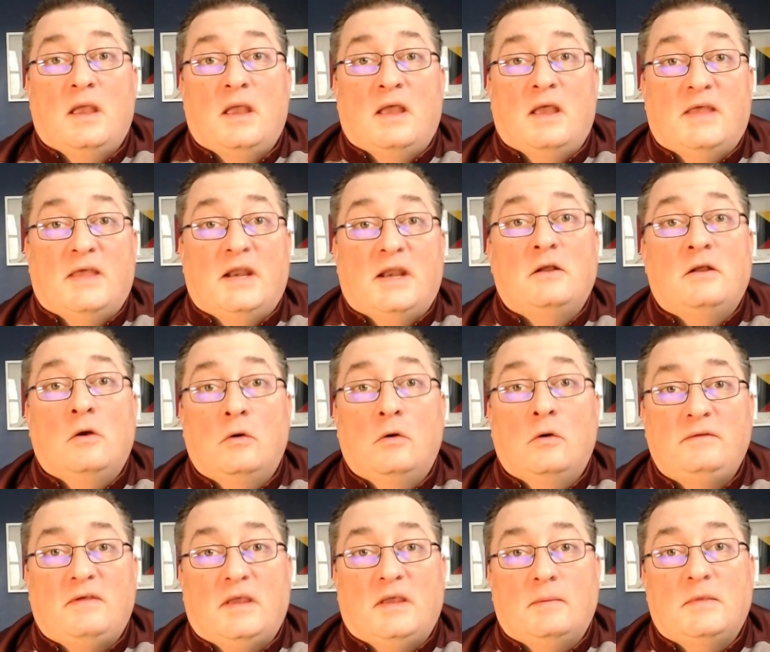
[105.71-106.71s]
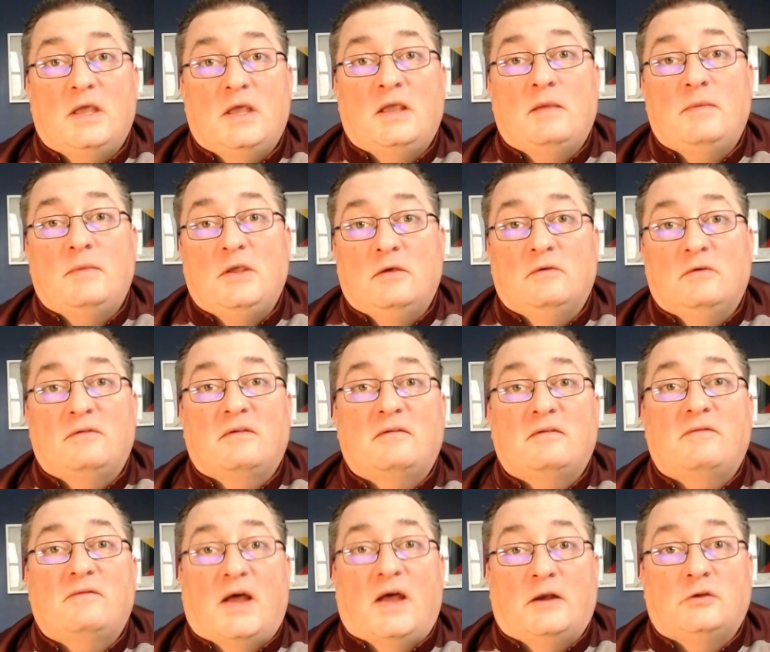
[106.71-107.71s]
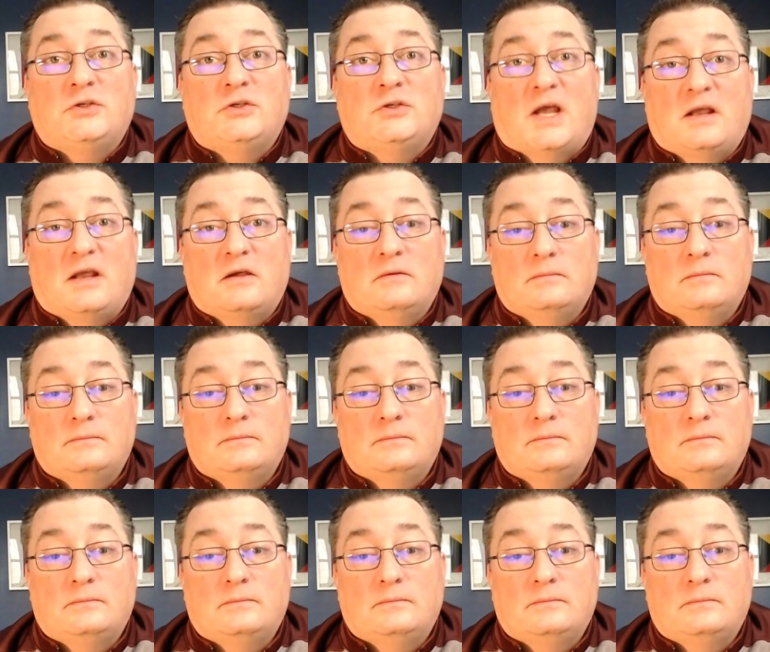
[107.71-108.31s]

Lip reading: And then at Gold Team, it can be used as a final check.